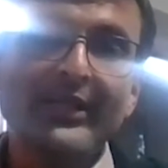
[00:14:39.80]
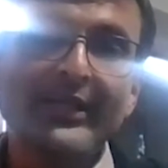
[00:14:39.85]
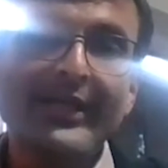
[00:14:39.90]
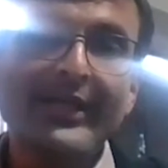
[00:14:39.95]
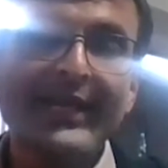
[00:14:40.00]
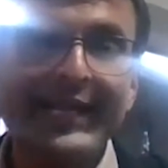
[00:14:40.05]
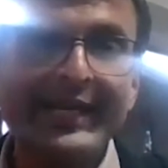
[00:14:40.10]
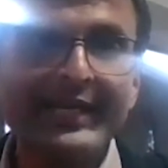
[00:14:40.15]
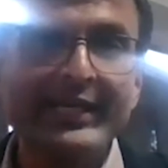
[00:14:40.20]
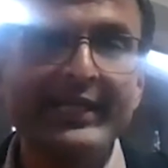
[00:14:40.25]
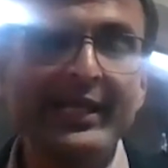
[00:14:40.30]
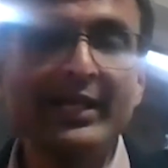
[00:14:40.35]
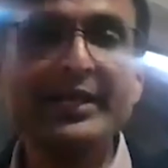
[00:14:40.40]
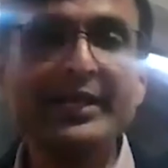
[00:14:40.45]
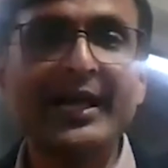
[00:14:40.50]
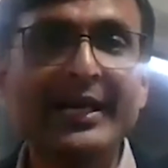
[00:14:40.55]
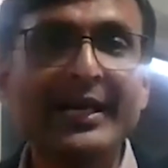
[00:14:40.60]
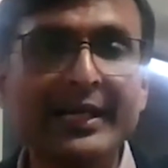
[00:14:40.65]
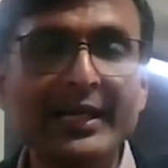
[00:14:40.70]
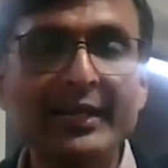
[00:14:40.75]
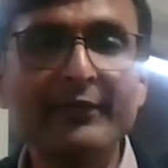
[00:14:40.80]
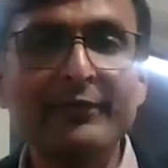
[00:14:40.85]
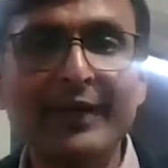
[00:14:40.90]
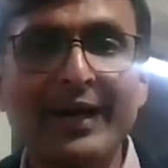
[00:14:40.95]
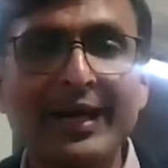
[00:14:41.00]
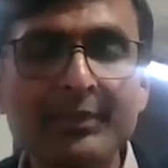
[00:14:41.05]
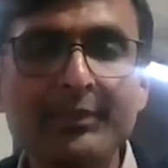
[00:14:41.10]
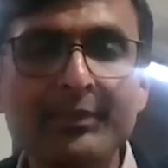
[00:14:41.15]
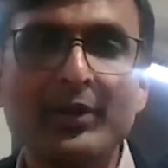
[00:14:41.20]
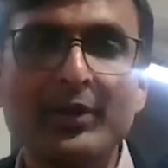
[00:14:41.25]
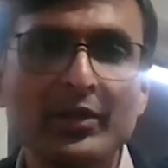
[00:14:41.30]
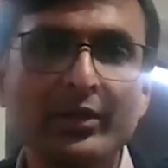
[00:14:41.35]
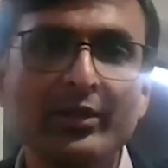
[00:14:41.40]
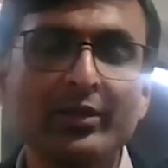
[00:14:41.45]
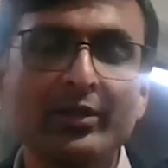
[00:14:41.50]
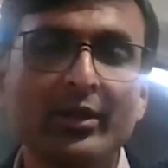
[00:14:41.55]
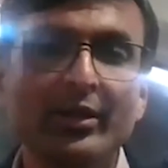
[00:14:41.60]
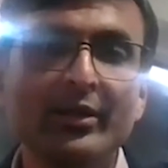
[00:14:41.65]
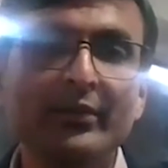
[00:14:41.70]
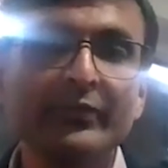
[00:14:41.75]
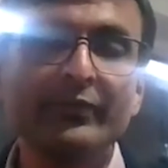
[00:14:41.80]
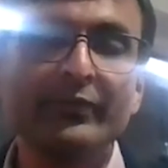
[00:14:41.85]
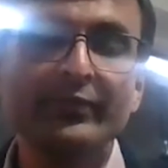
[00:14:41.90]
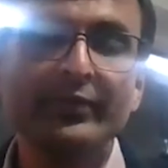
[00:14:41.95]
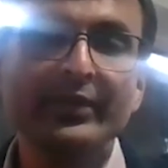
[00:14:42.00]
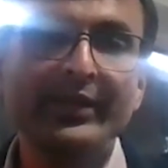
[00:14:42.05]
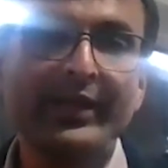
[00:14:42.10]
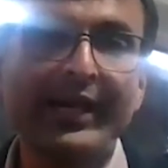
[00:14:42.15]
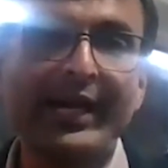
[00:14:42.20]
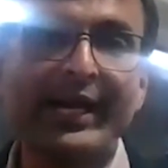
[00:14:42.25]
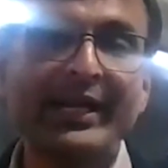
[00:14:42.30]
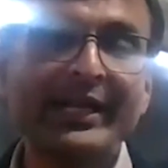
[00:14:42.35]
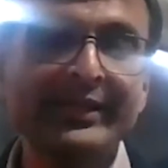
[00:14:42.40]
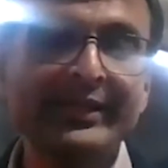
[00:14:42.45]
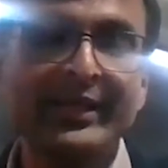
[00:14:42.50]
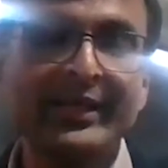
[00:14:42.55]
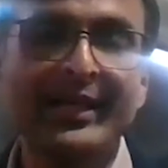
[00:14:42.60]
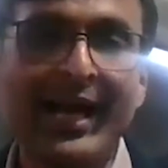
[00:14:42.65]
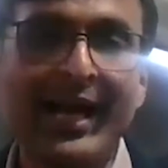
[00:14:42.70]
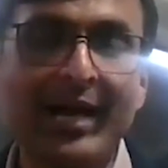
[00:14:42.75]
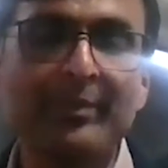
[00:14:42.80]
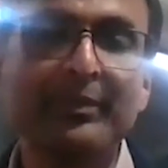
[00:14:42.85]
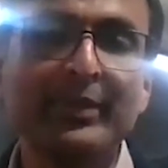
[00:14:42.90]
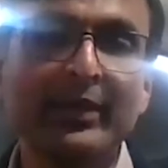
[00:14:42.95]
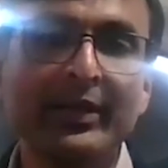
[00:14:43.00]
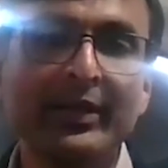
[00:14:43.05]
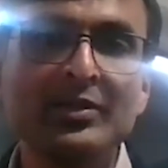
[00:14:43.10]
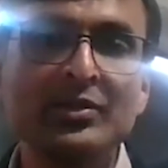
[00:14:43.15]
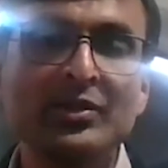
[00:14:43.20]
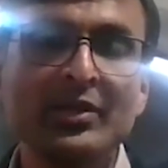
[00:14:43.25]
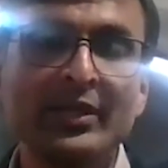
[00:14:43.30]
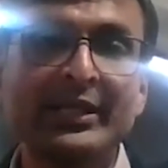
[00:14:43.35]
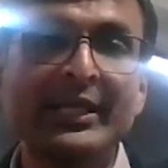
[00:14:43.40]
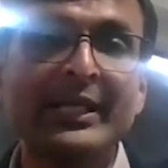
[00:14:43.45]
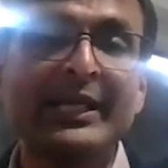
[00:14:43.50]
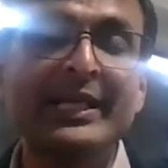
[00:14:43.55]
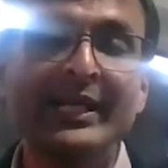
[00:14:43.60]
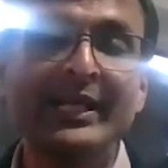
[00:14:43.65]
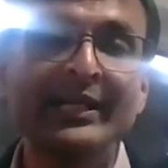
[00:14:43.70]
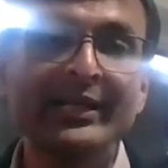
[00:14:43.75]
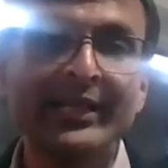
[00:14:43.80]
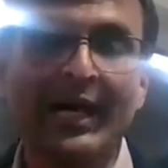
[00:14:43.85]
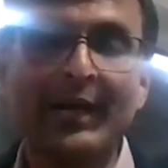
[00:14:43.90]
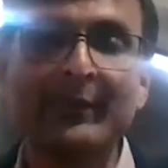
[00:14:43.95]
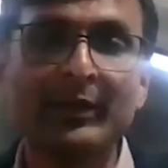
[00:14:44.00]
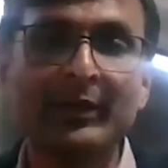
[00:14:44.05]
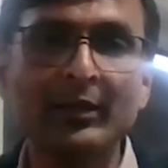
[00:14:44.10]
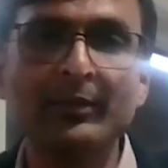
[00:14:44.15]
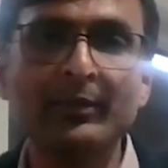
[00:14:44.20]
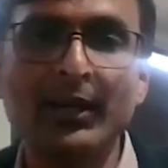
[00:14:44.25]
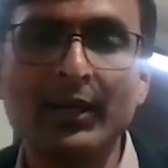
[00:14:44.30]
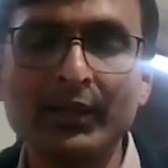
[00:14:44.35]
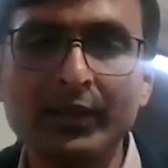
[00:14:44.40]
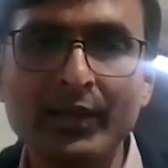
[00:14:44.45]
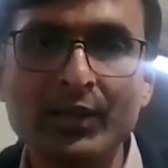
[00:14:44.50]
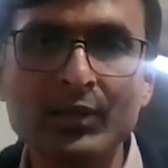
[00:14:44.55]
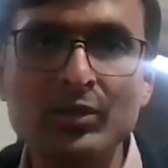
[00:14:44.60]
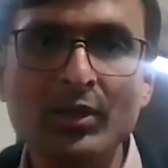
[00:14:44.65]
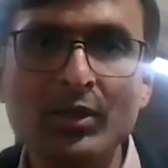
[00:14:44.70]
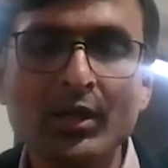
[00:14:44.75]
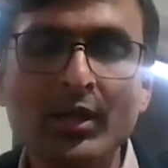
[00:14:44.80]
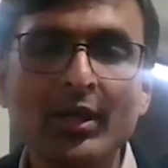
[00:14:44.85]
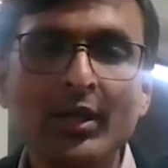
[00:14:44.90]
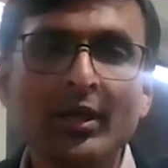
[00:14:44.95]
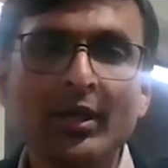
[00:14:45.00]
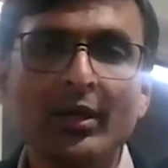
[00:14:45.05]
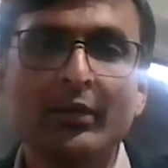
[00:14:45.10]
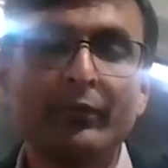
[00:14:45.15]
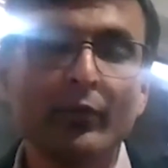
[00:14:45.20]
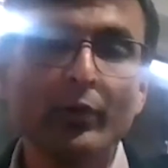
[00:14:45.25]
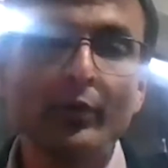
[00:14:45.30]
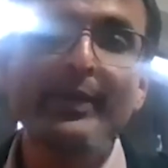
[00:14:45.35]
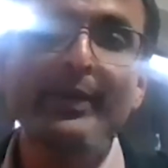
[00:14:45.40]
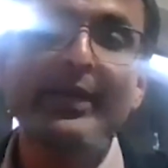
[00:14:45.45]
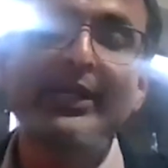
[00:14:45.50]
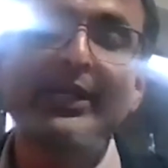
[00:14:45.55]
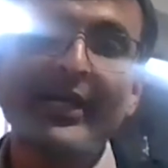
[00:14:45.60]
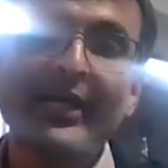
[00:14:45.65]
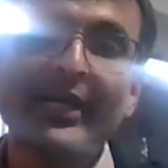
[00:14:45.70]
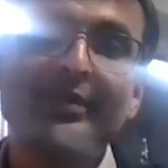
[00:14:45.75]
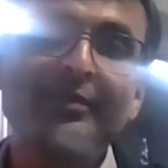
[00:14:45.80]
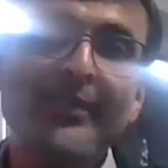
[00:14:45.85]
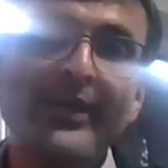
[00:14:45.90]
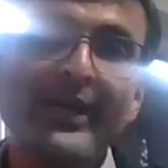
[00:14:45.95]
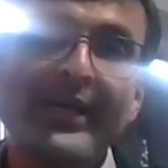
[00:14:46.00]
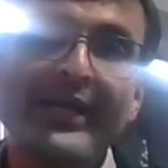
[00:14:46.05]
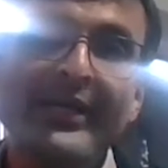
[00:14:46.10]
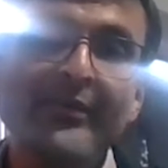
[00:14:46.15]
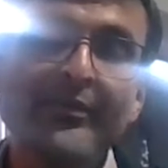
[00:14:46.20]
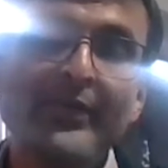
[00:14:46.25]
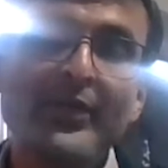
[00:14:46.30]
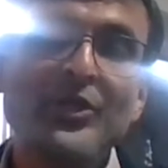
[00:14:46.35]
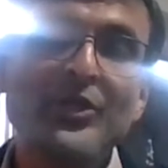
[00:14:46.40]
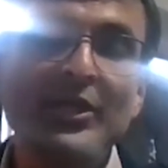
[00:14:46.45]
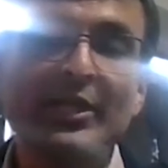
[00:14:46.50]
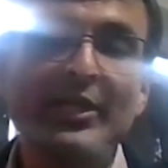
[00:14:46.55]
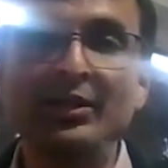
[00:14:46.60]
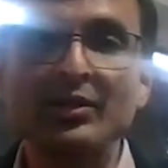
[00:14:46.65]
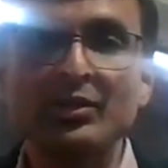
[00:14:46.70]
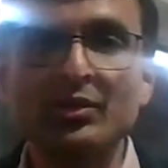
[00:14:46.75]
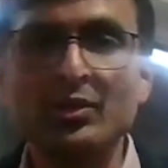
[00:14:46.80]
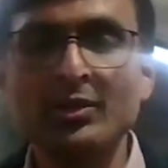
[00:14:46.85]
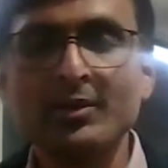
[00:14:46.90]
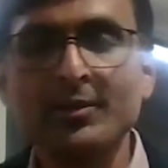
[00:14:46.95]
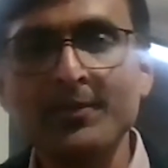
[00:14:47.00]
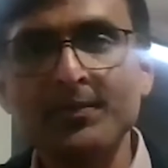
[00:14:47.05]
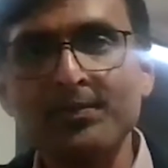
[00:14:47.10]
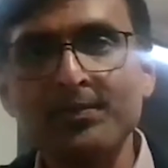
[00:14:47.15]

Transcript: 90-95% of trading that happens in Indian capital markets would be done by machines.